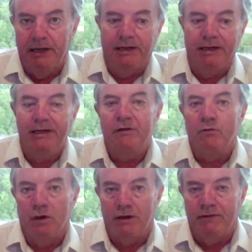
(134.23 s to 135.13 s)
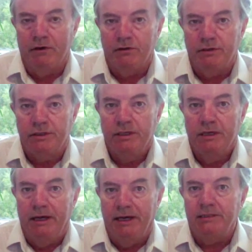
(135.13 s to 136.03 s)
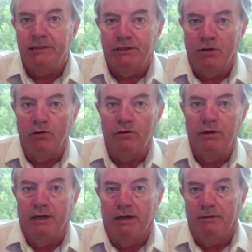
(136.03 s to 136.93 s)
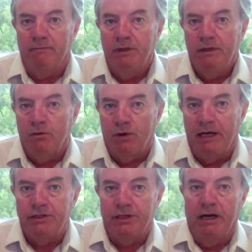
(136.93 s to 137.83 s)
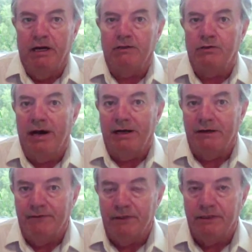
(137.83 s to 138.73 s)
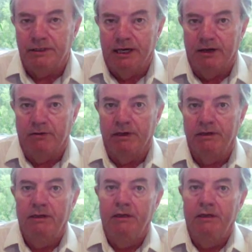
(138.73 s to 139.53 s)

And either one of those has its own um, rationale, attractiveness, et cetera.